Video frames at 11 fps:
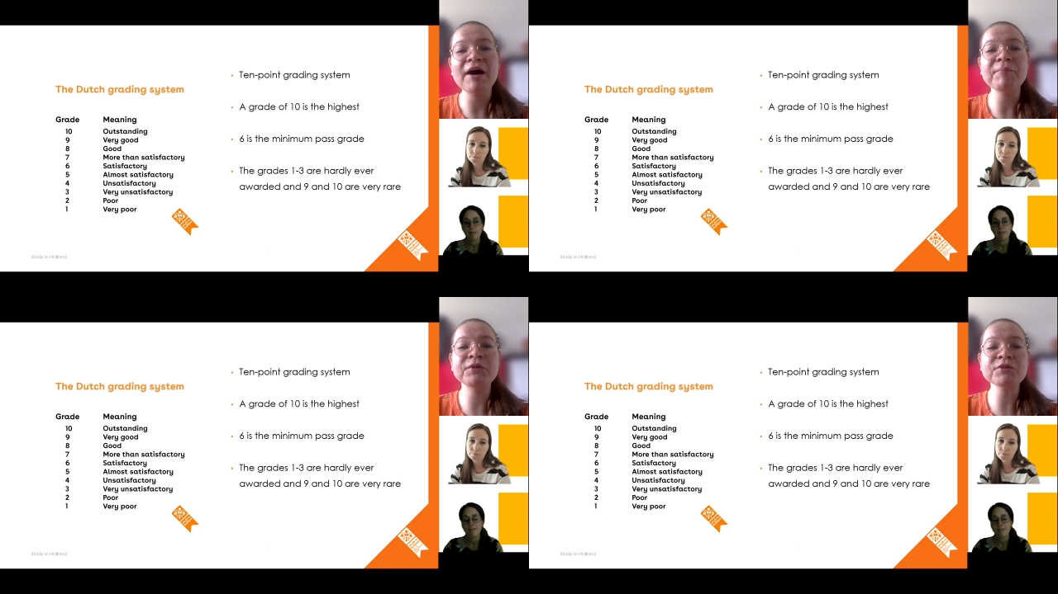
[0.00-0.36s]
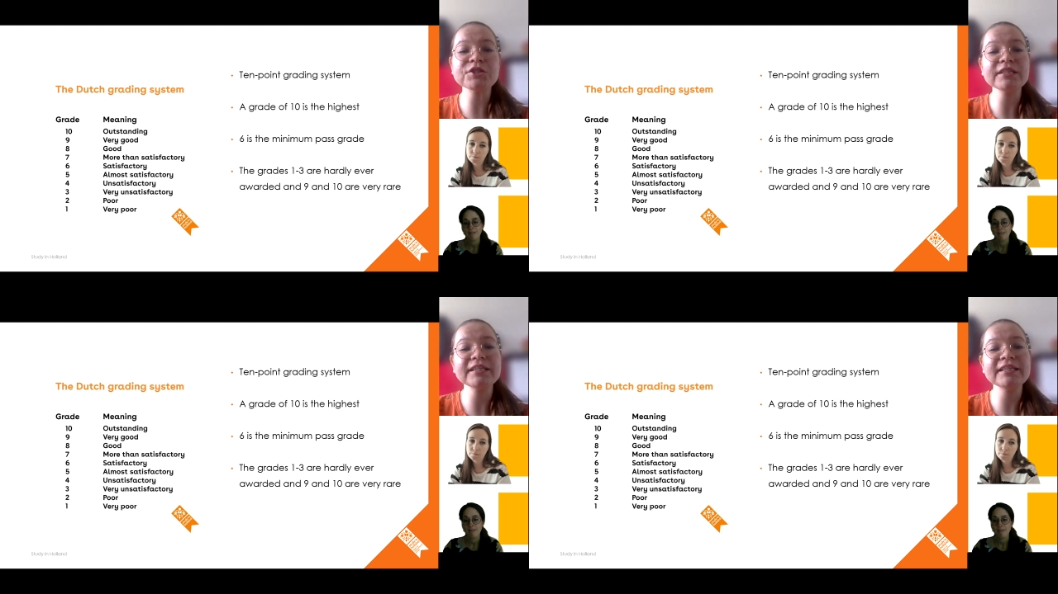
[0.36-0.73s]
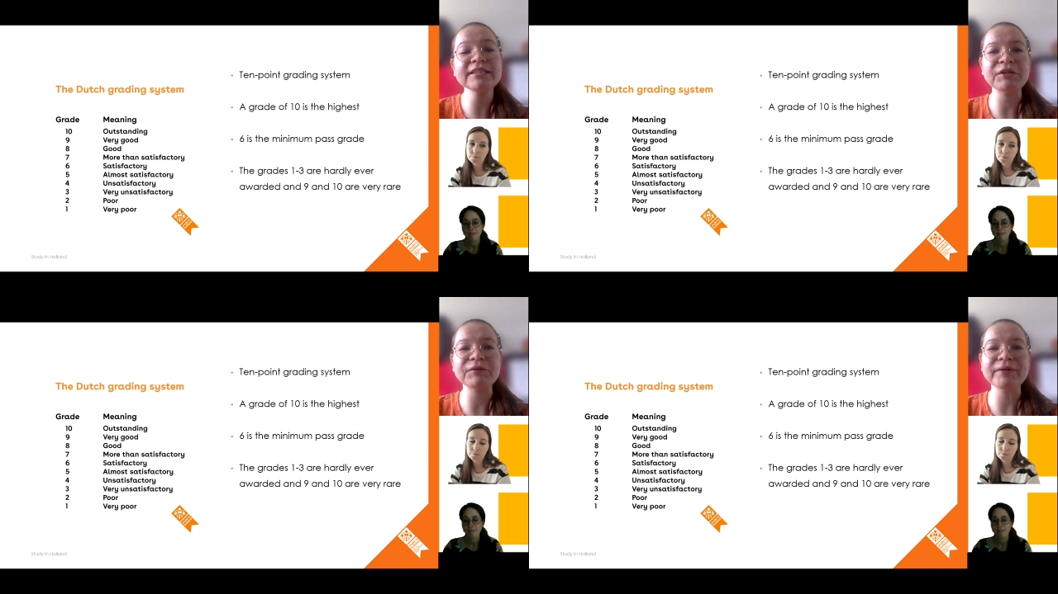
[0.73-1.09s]
Usually
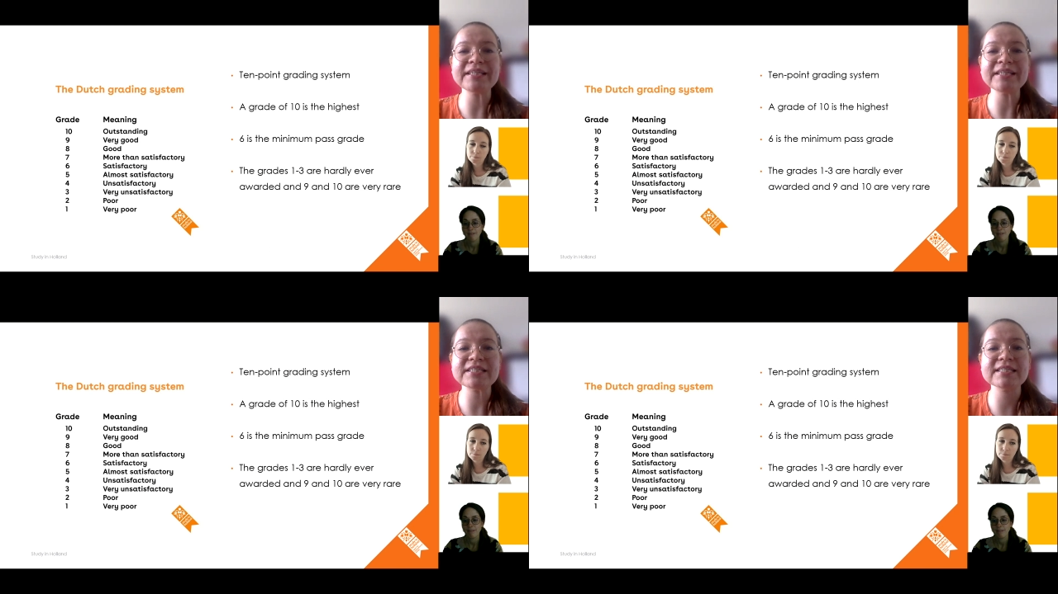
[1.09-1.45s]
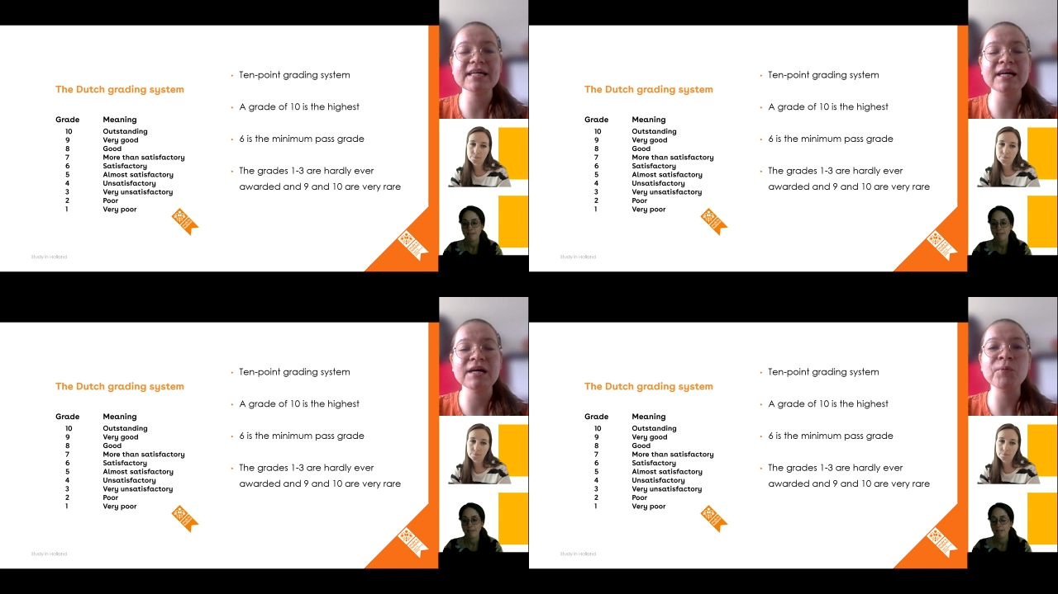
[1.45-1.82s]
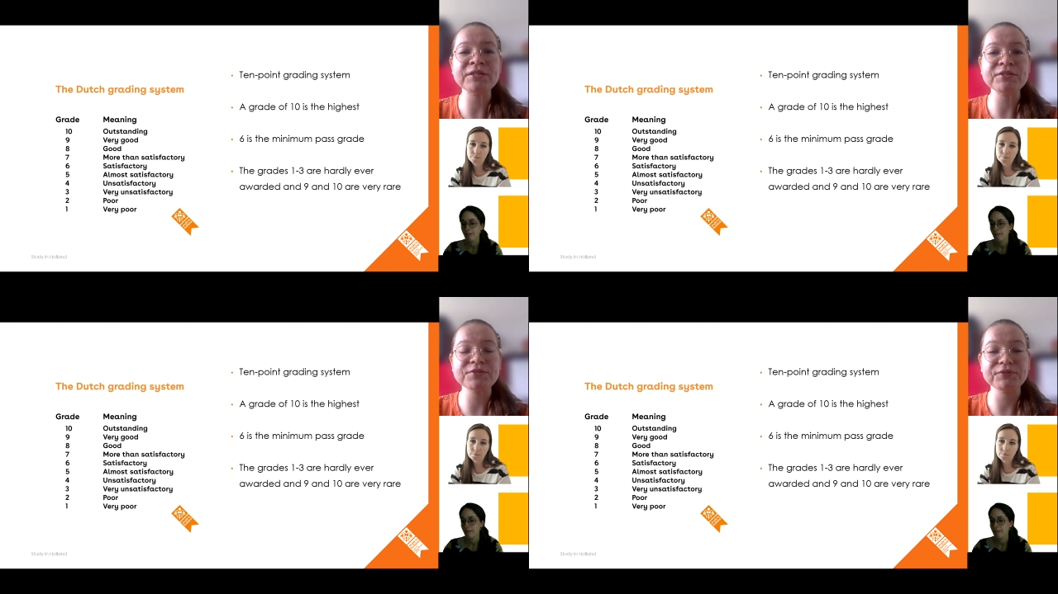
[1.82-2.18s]
the grades
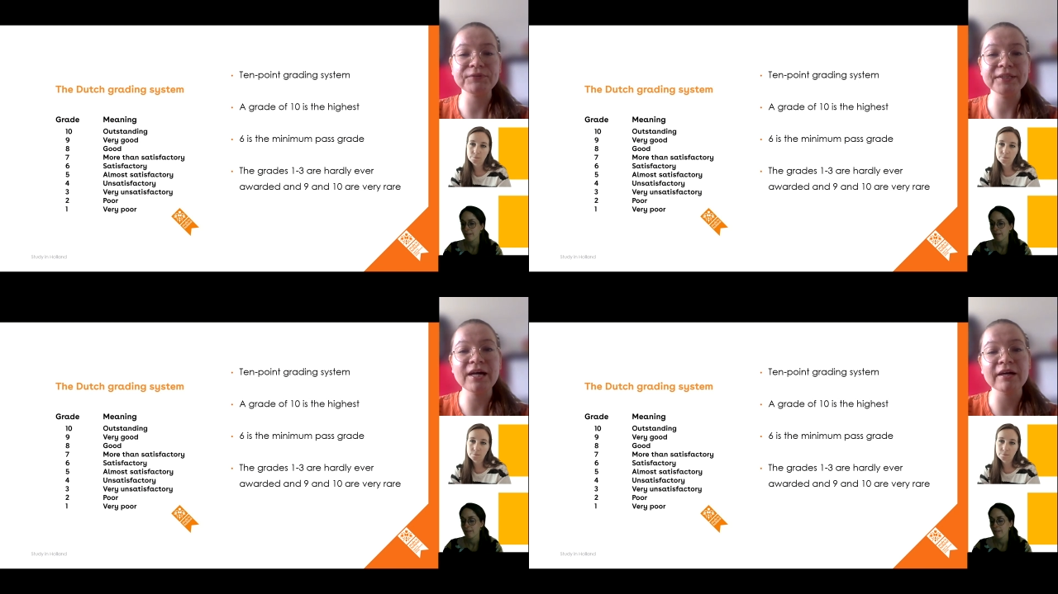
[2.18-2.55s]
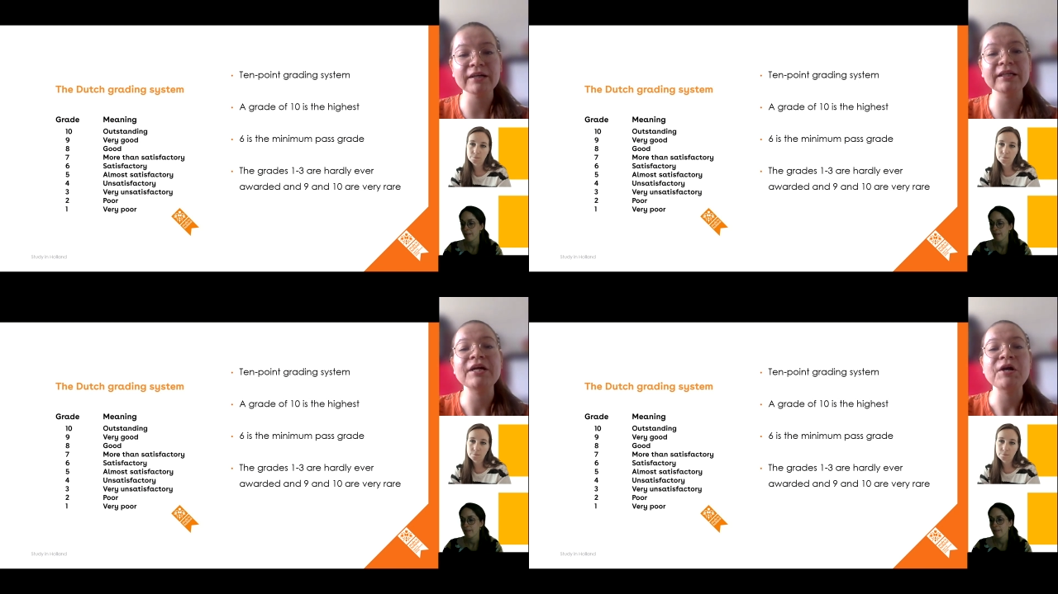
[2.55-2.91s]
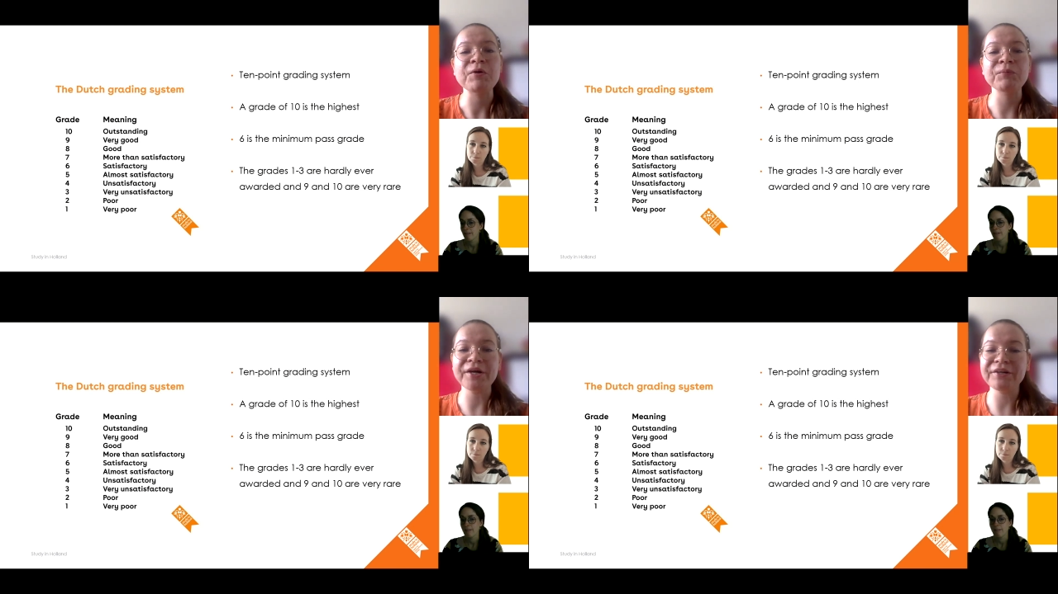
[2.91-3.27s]
1 to 3 are
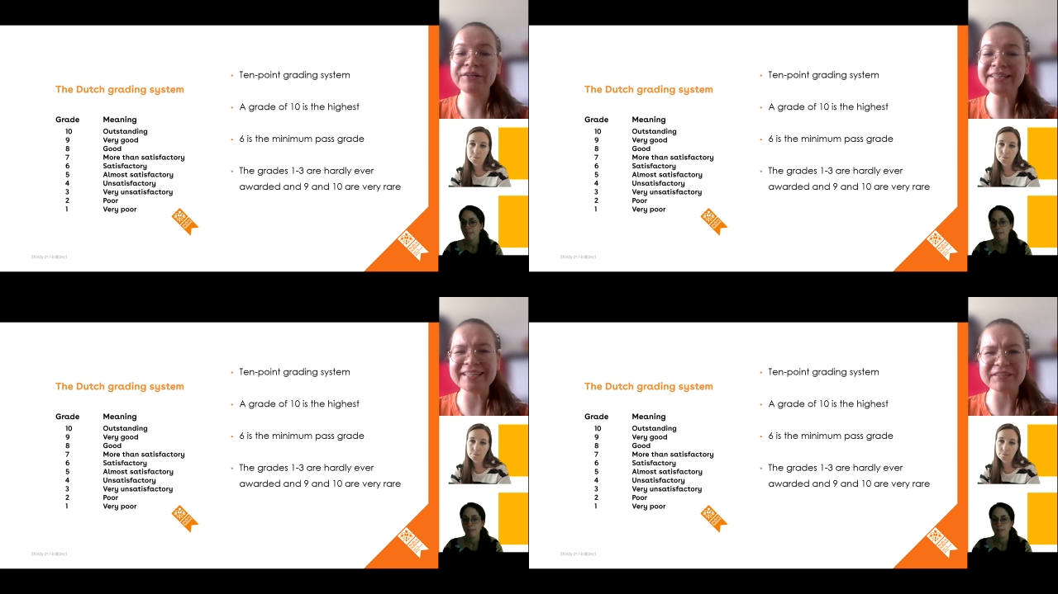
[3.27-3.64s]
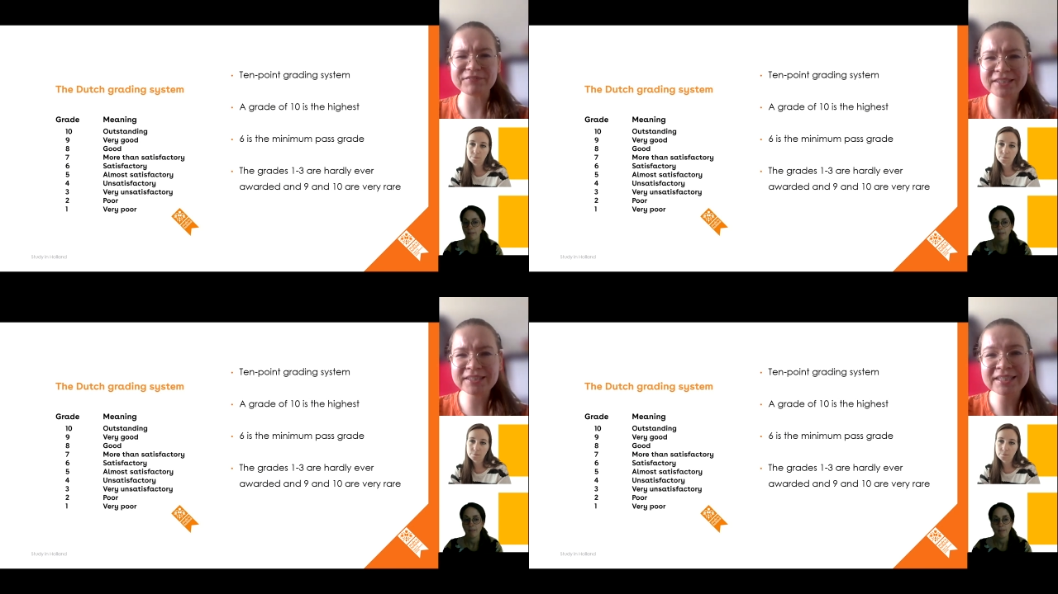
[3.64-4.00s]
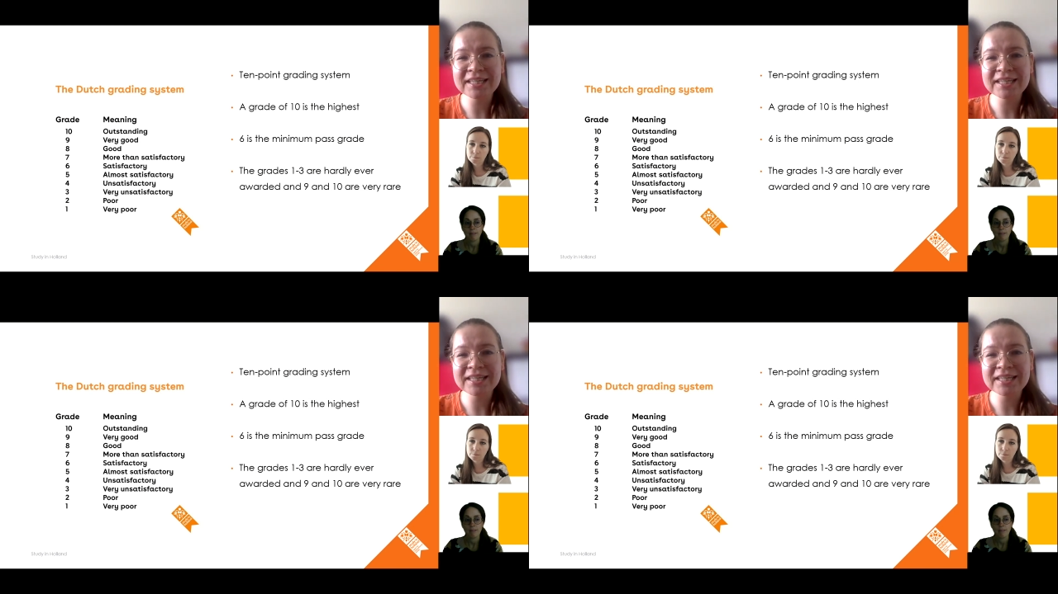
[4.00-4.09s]
rarely given,